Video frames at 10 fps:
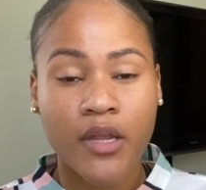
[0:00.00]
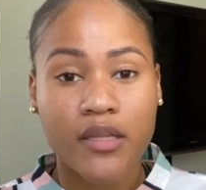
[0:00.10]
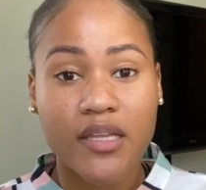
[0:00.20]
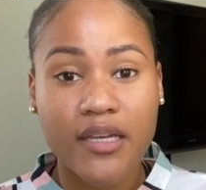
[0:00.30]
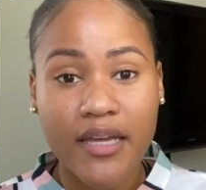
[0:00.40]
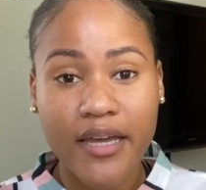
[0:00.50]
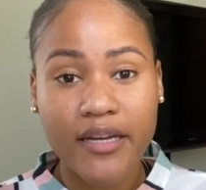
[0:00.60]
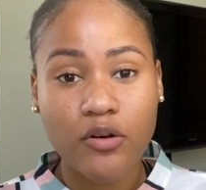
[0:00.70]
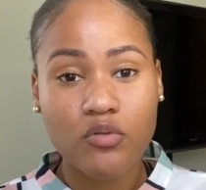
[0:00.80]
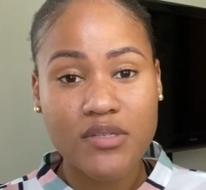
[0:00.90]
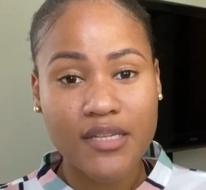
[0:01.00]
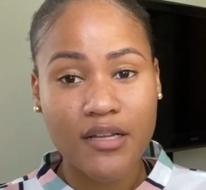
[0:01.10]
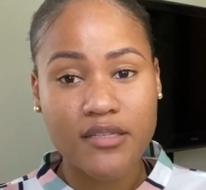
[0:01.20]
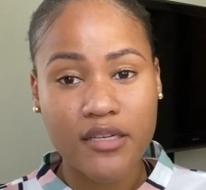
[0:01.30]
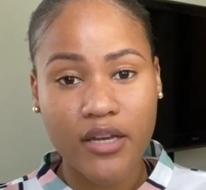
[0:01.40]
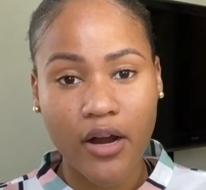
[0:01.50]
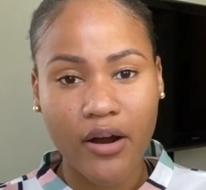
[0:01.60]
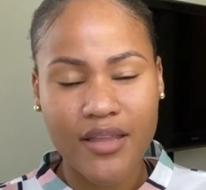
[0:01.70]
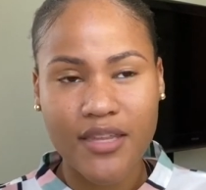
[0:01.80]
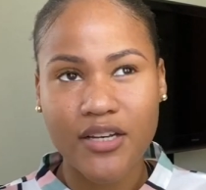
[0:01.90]
The lady who sells in there,
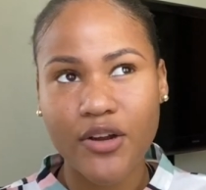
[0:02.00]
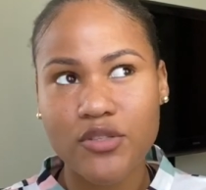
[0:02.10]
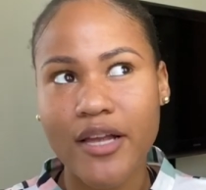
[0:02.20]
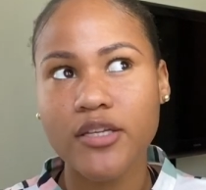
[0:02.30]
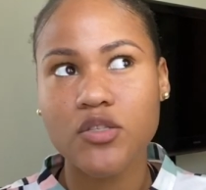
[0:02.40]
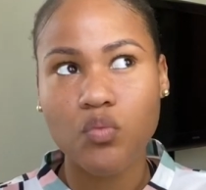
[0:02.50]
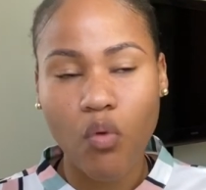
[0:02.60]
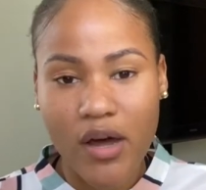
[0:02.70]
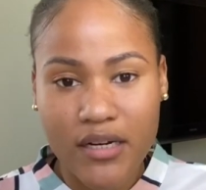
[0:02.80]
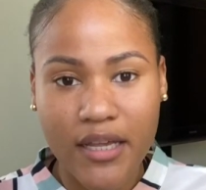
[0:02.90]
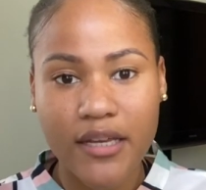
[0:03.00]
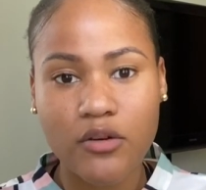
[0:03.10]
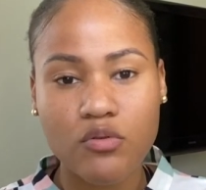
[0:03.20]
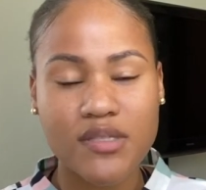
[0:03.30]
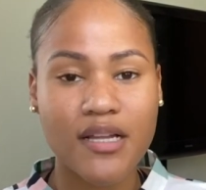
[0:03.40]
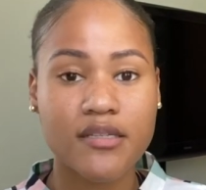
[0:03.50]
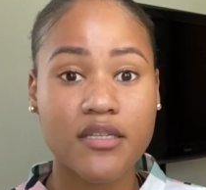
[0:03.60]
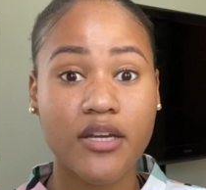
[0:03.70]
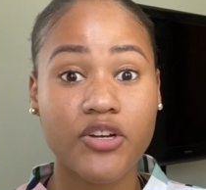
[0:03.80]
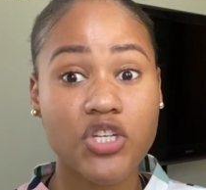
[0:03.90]
I think there's at least one lady who sells in
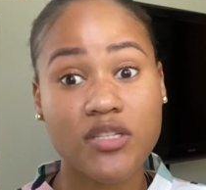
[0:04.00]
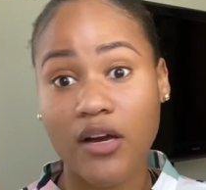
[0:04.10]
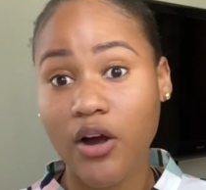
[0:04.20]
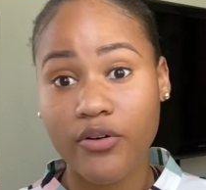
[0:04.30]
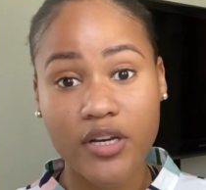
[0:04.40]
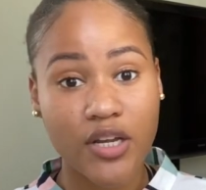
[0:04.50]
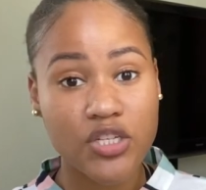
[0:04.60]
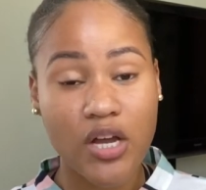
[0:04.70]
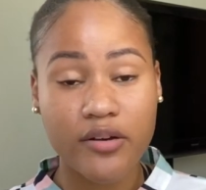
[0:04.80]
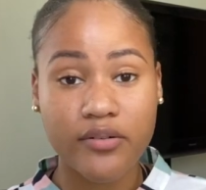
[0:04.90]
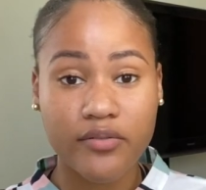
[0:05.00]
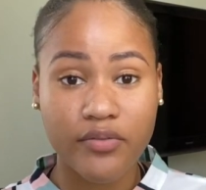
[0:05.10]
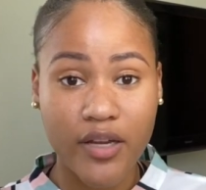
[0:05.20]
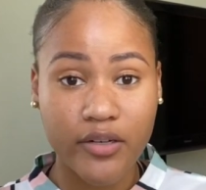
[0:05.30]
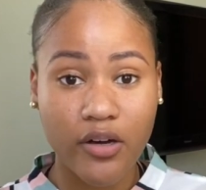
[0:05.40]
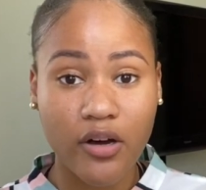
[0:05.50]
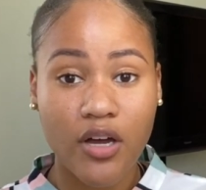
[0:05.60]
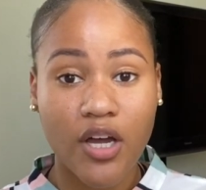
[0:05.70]
there. She's a Coronation vendor.